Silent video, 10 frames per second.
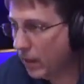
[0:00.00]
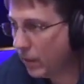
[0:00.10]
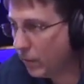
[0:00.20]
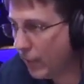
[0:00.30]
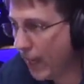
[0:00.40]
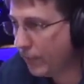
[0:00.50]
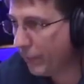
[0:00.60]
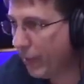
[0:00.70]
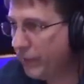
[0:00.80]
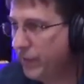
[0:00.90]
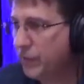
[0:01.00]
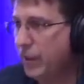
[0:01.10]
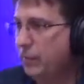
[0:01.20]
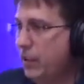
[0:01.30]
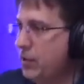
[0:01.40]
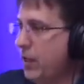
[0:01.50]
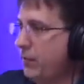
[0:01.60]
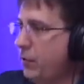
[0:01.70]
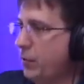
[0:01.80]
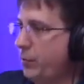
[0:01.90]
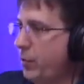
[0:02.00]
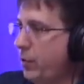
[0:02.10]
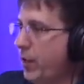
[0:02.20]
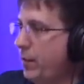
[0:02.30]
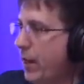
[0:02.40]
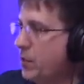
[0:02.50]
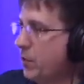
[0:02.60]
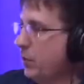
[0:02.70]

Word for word: we have about 15 minutes left on the program. Actually, we're